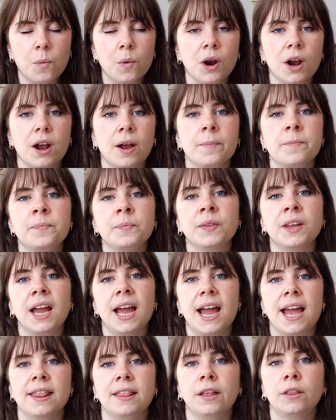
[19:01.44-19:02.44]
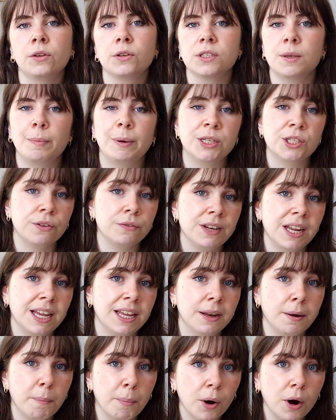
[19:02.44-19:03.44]
work, and then there's a bunch of knit
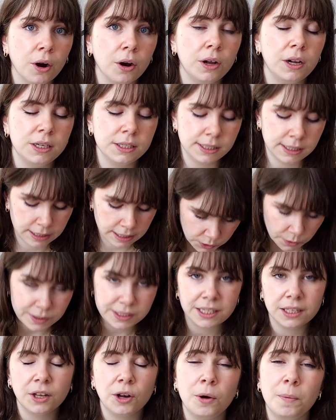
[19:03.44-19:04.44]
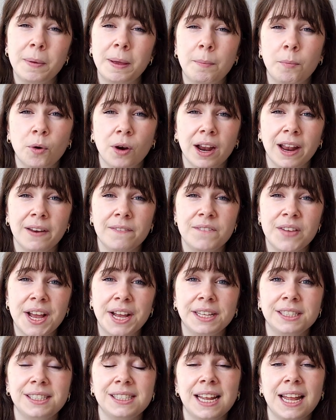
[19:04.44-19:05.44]
and purls. So it's a little bit more
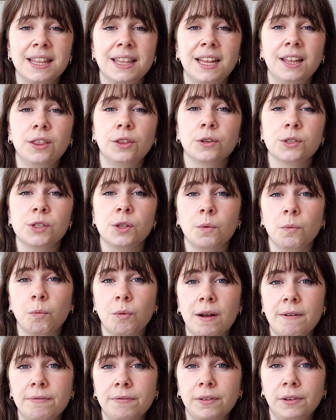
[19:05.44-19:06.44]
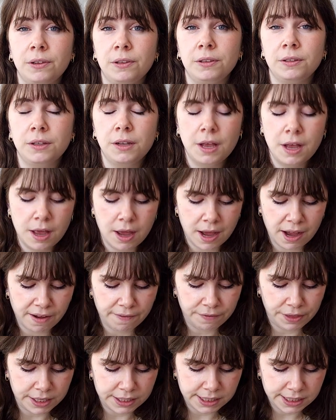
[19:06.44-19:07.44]
advanced, and then there's the ruffle
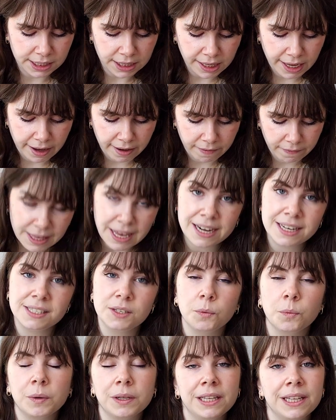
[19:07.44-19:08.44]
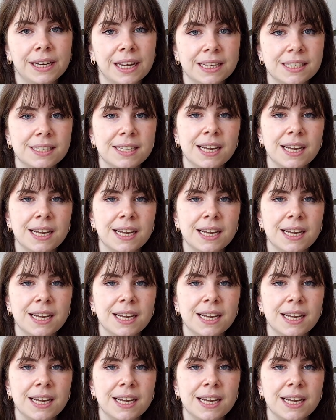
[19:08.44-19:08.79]
of the sleeve. That is a really nice